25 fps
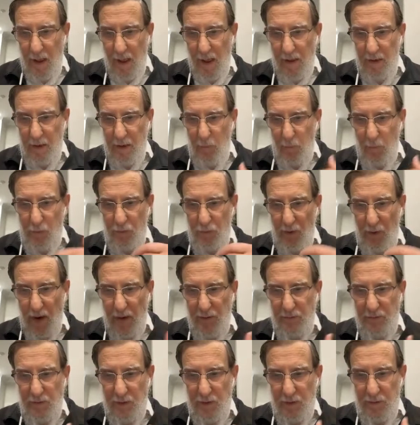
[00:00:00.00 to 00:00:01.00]
and he
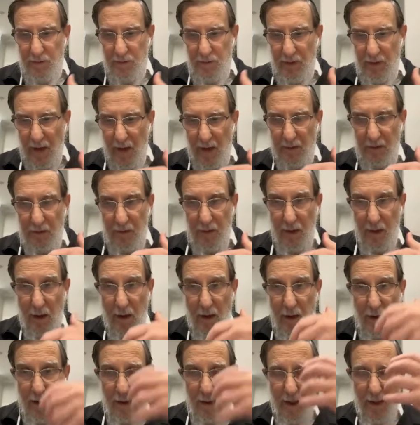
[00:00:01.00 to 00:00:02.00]
transcends that
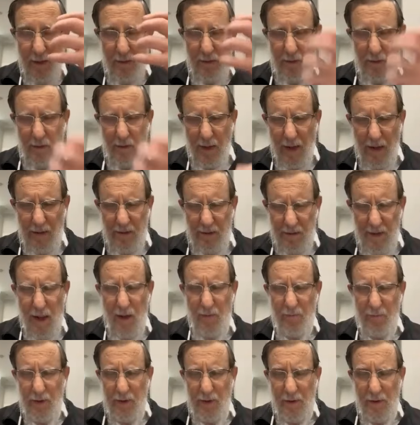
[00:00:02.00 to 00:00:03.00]
that that
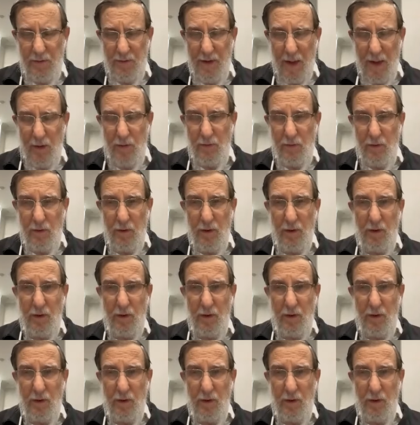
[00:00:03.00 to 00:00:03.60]
teva, his nature,